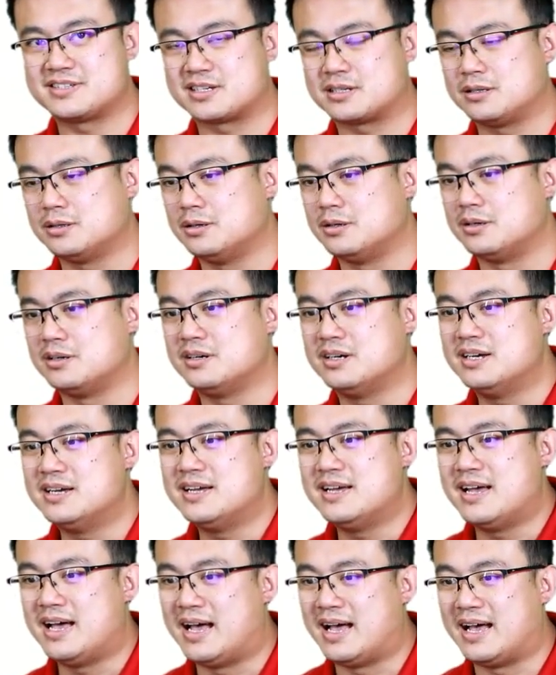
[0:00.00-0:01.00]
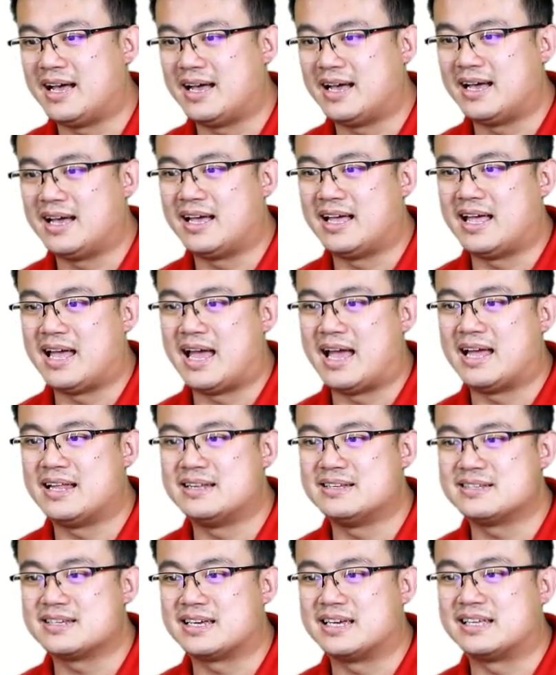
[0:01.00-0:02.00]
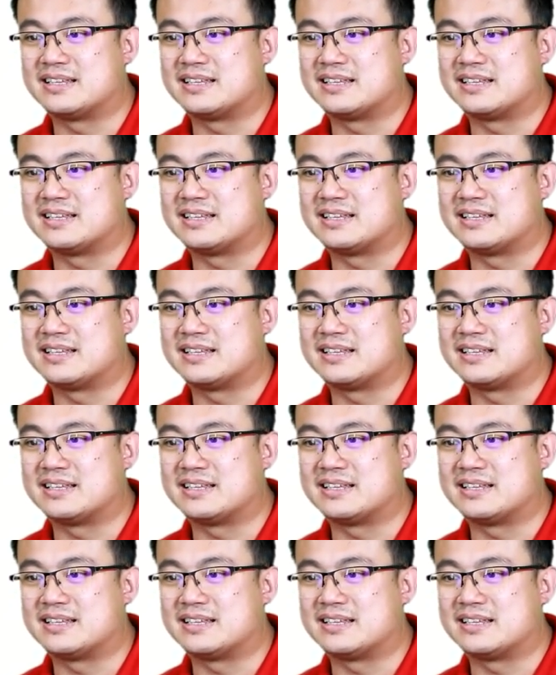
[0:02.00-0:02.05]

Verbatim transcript: claw and it